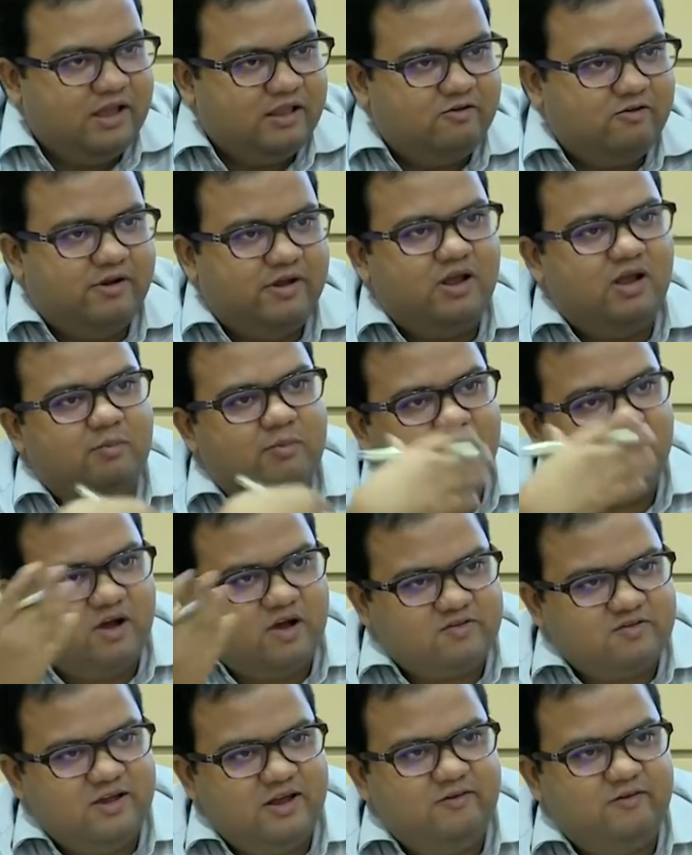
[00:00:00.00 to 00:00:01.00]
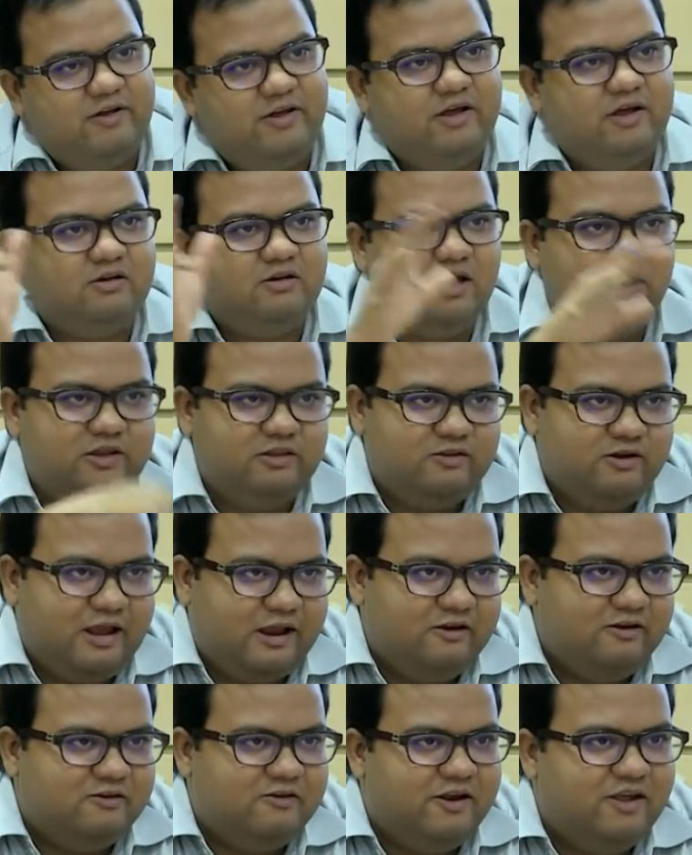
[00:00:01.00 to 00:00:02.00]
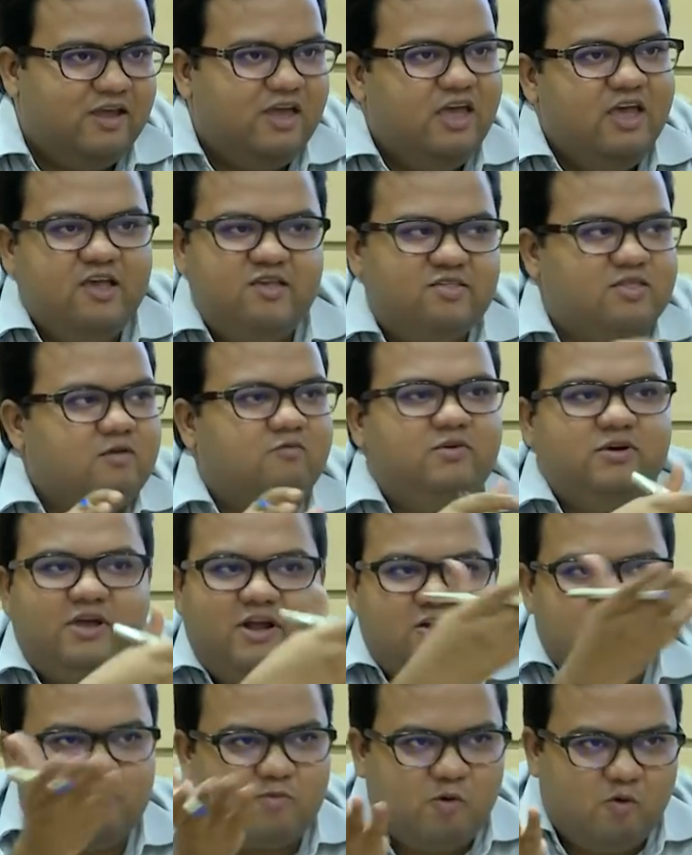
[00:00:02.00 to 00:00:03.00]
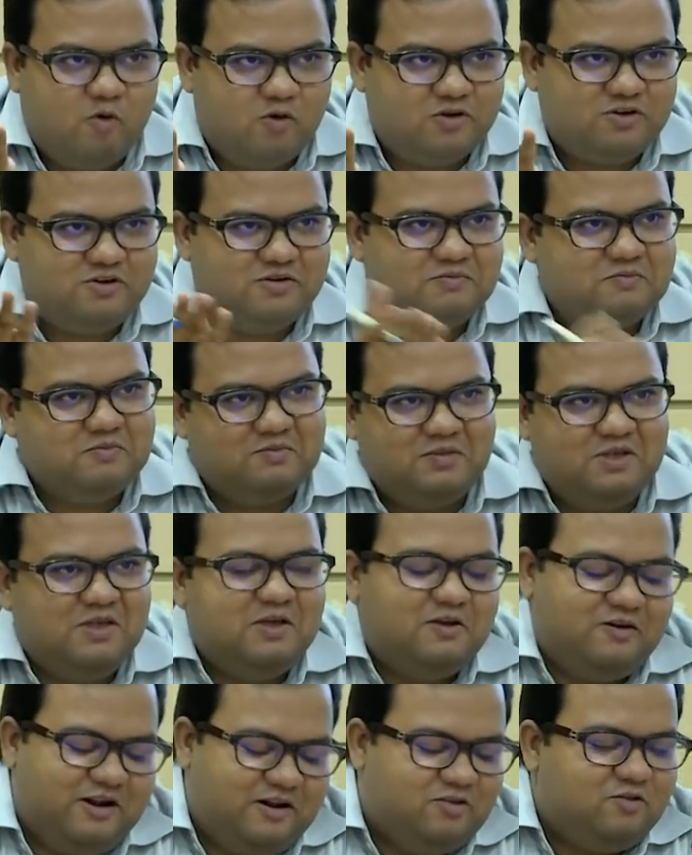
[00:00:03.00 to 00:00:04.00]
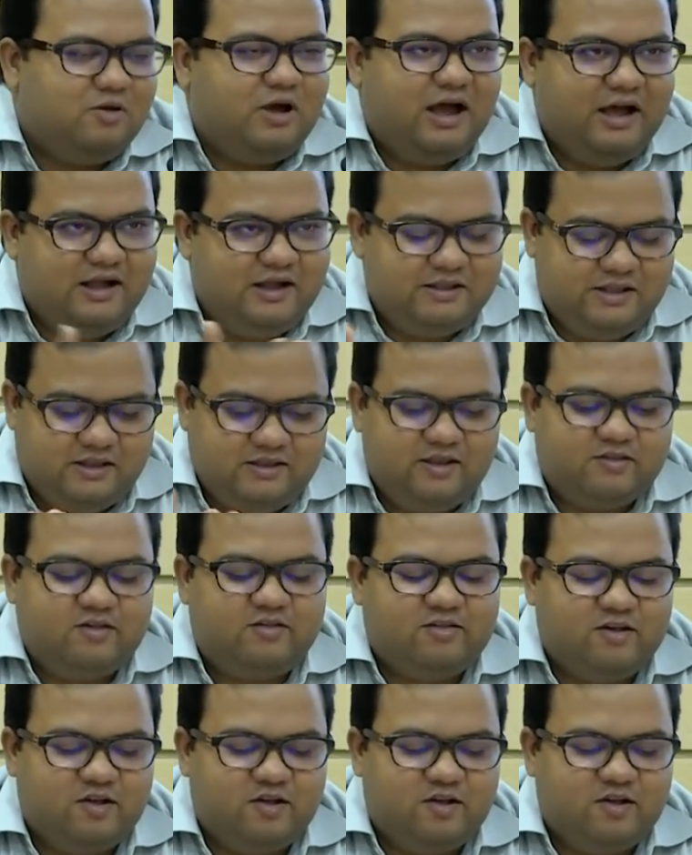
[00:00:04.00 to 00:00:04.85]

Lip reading: gathering, upper caste gathering, Dalit gathering, someone gets provoked. Right. So I think that's a